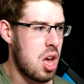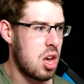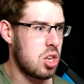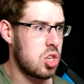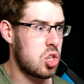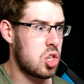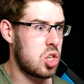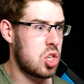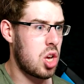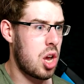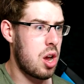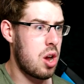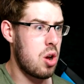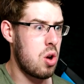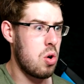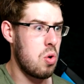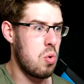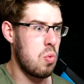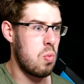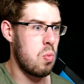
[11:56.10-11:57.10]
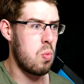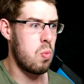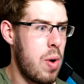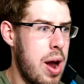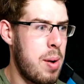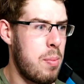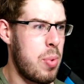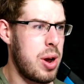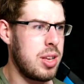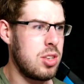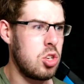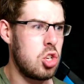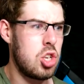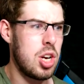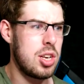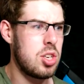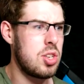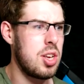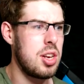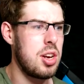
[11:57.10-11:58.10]
So, when, when's
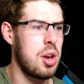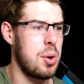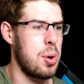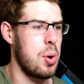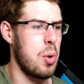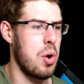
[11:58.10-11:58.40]
Justin going to